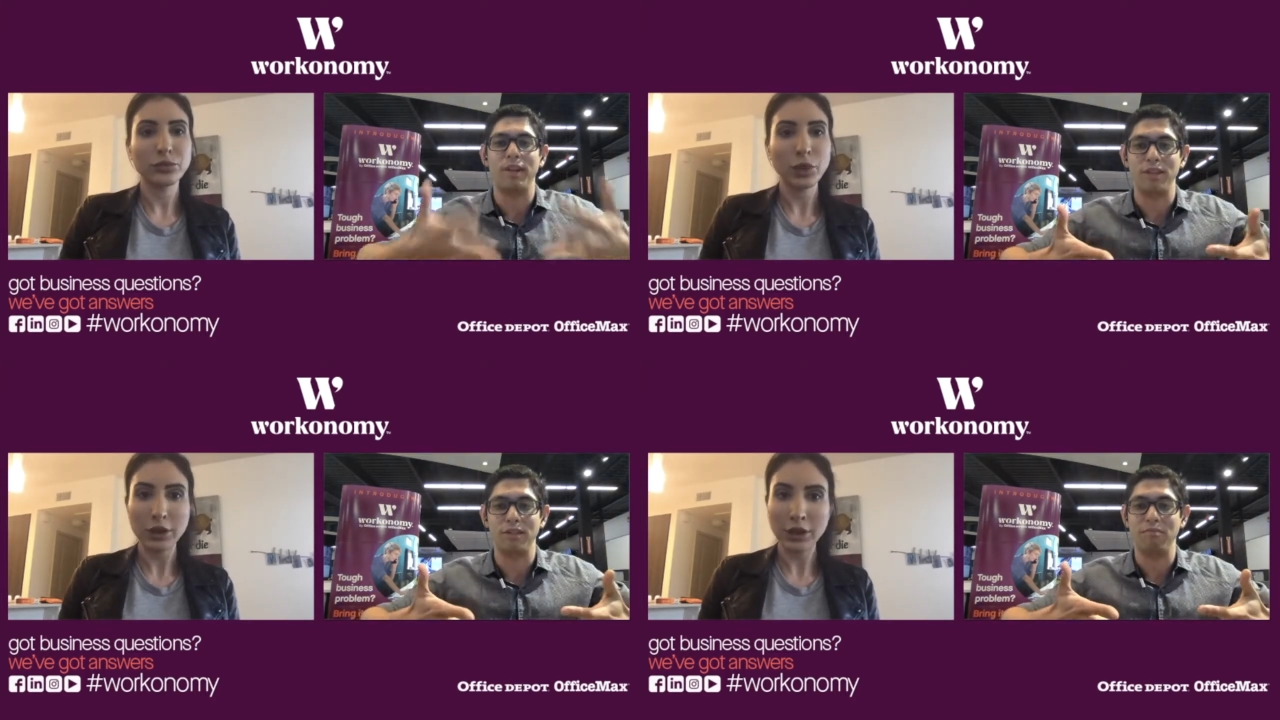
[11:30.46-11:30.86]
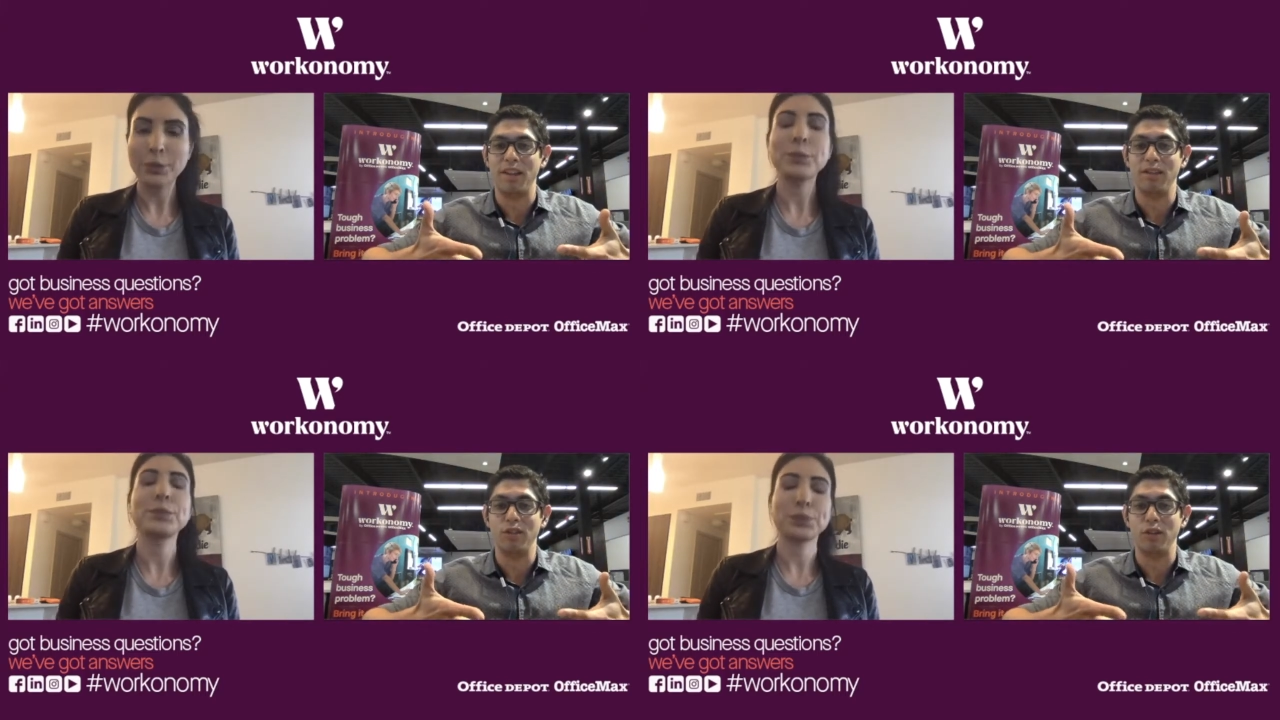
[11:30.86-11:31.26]
Speaker 1: in,
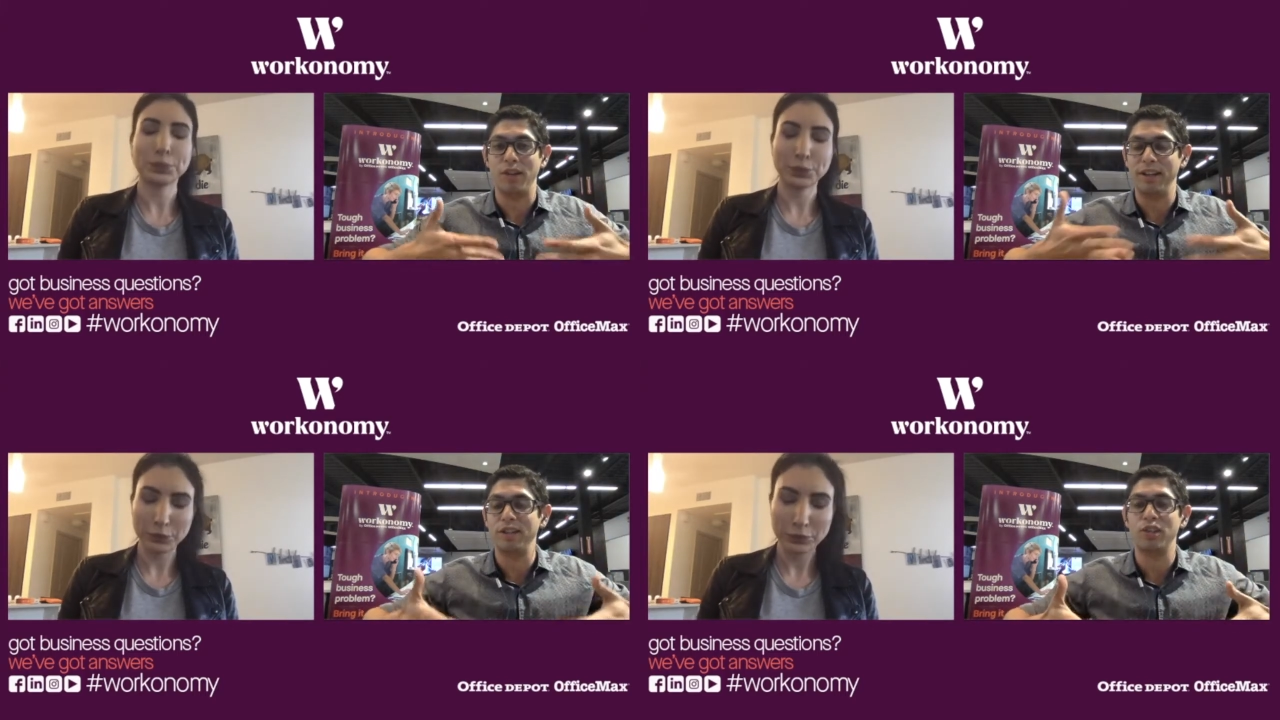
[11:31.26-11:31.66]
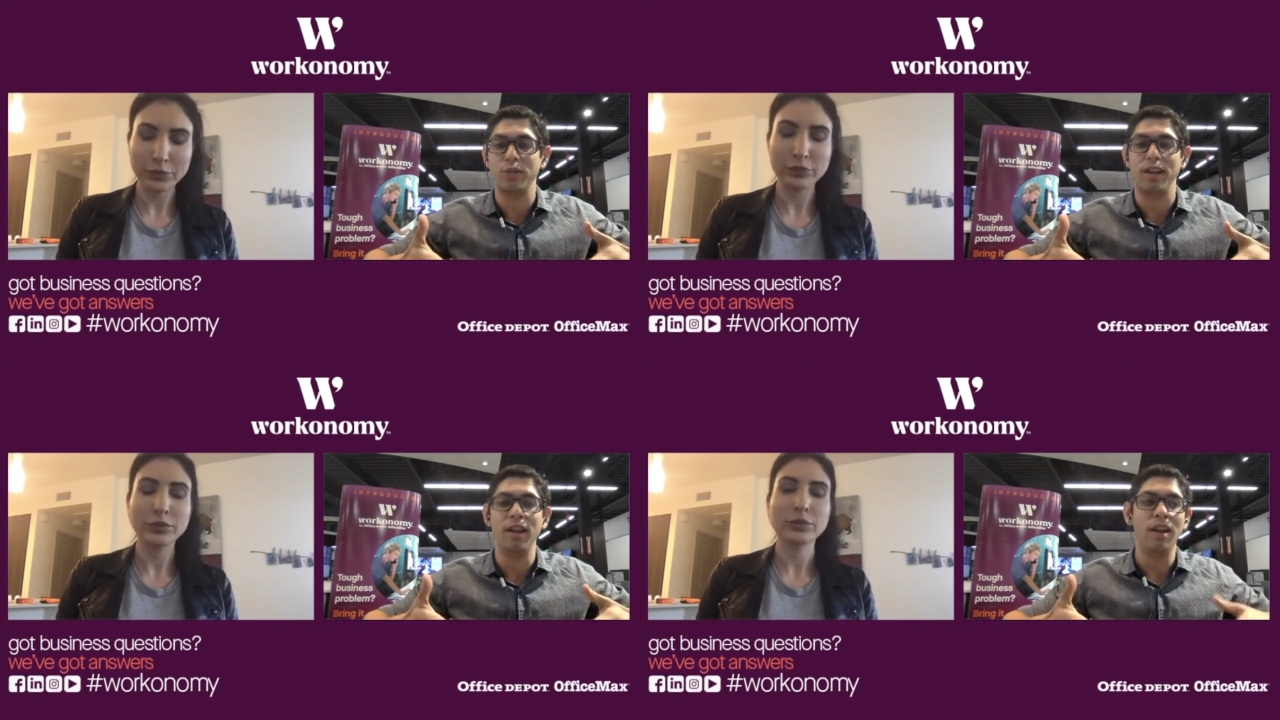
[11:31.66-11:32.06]
in your
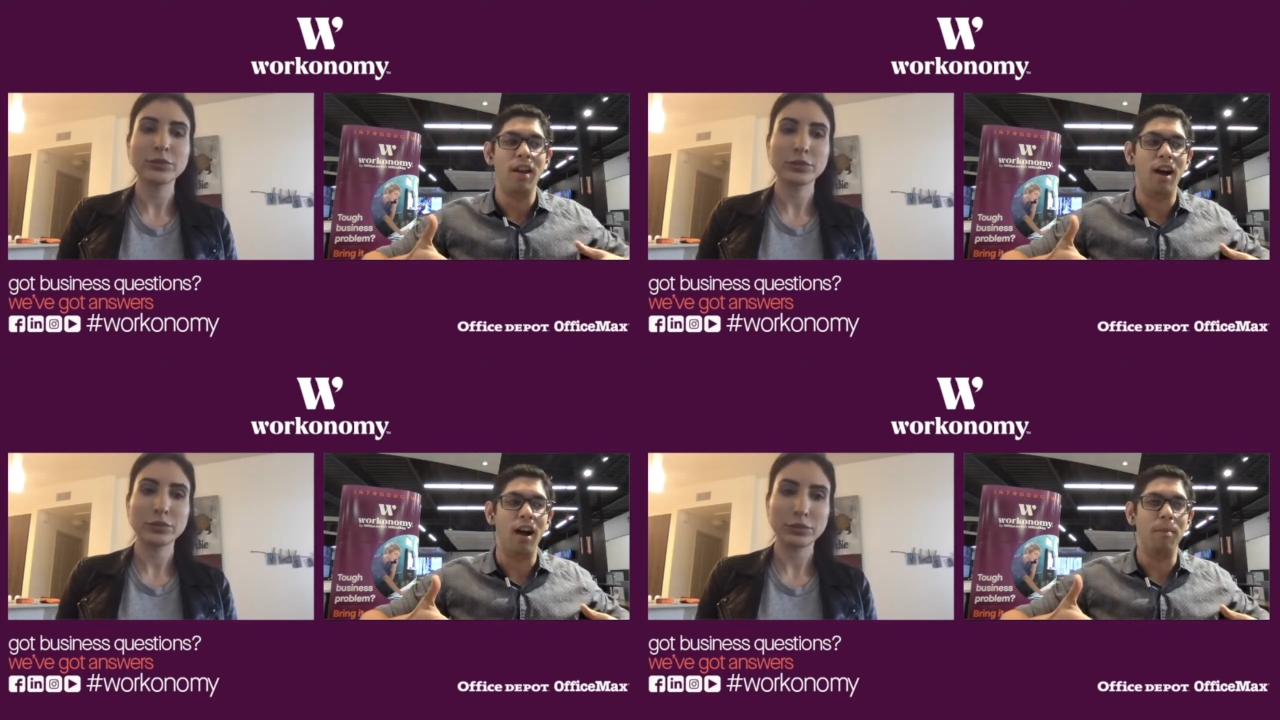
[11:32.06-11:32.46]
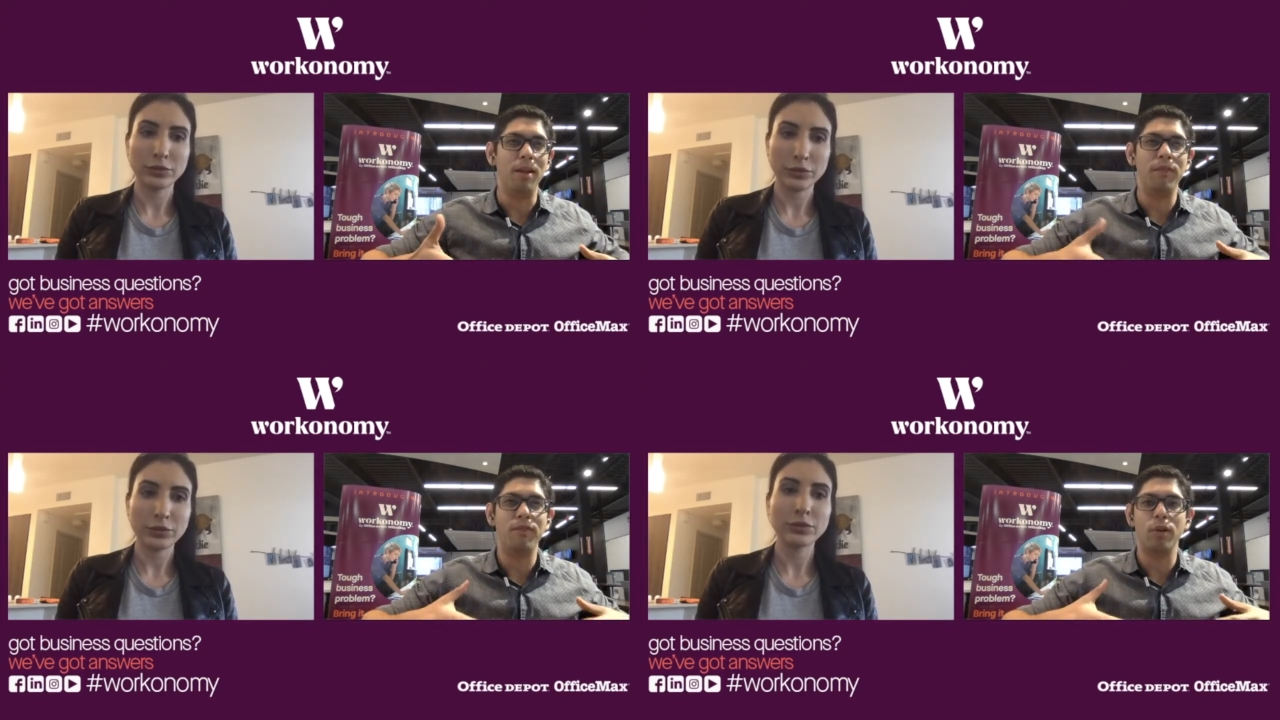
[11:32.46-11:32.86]
industry. Um,
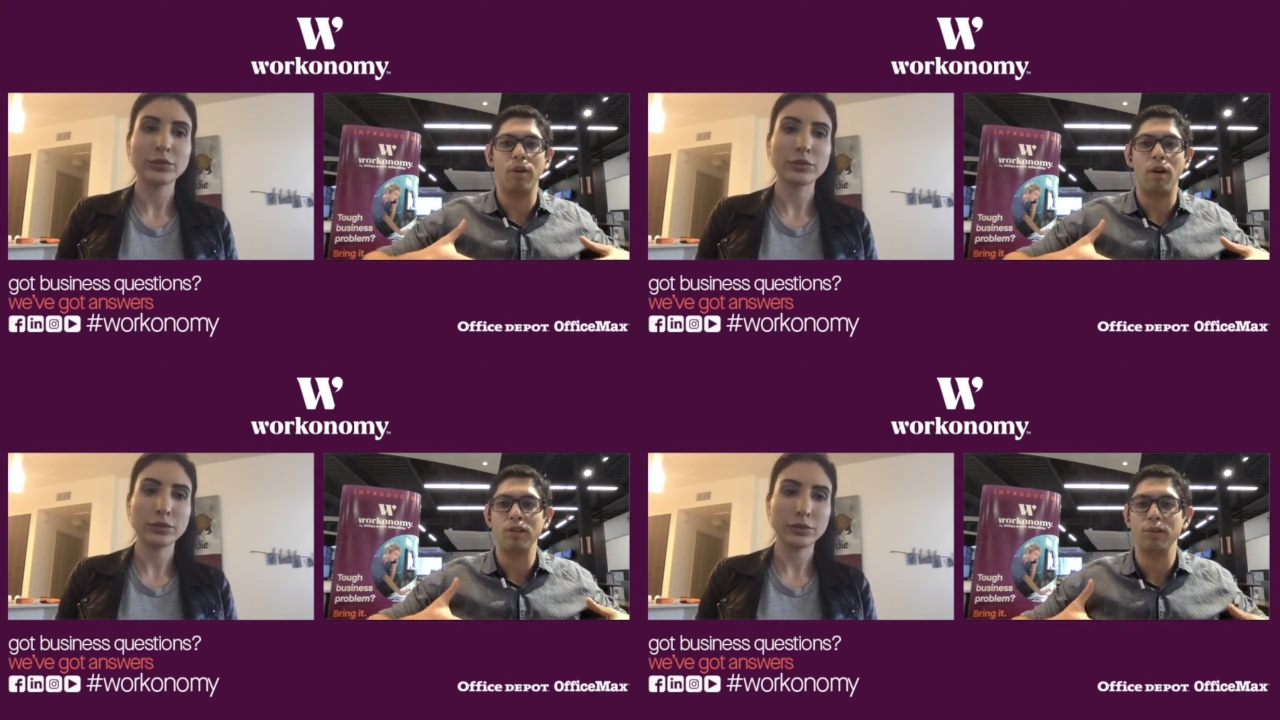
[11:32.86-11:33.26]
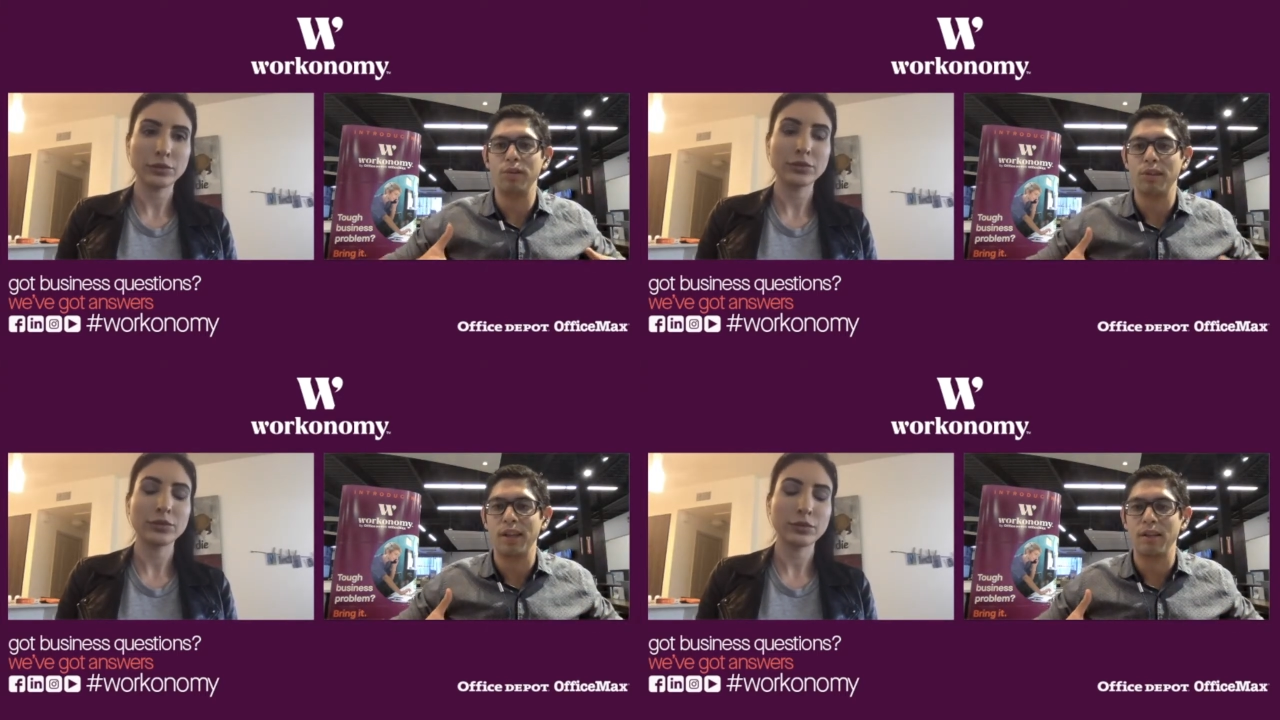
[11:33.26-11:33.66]
if you're also
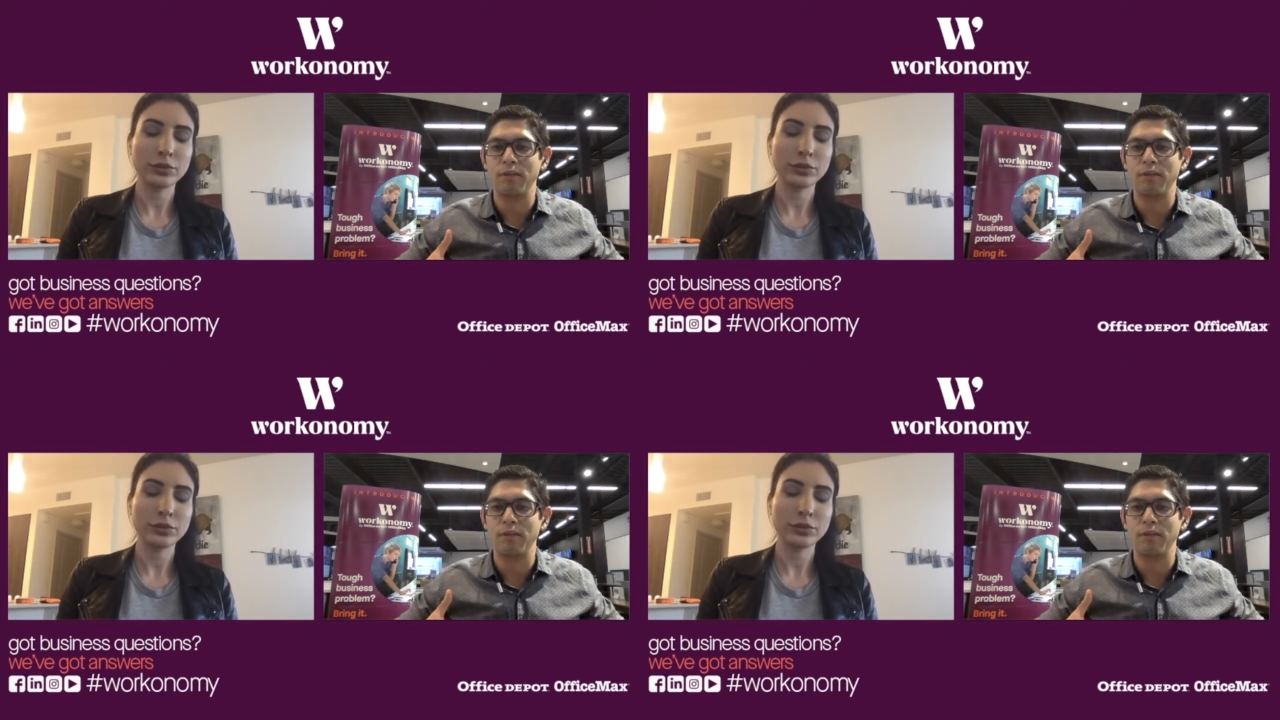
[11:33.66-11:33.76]
looking